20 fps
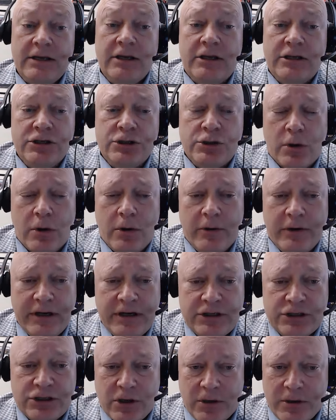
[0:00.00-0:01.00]
control and in
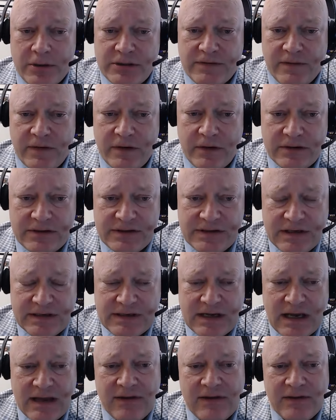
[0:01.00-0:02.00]
charge of their disease.
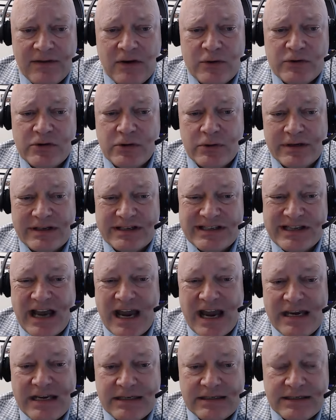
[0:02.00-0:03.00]
I think those are
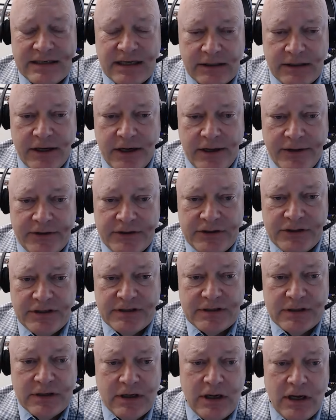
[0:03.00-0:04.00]
exciting
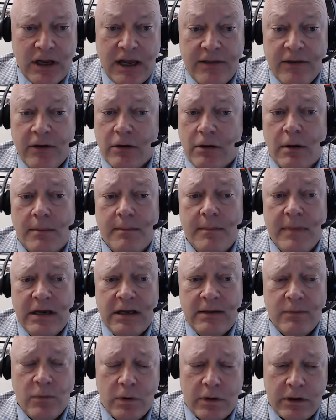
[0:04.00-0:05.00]
technologies, and there are many
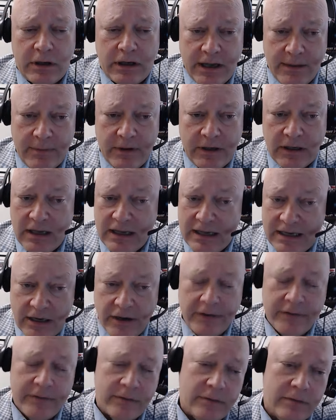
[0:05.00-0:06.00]
more coming in
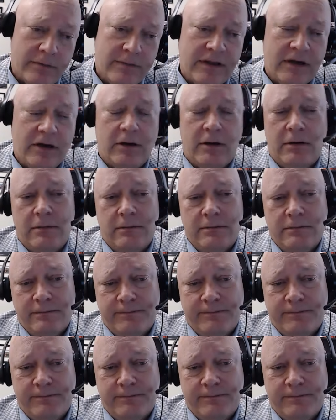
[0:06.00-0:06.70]
other that'll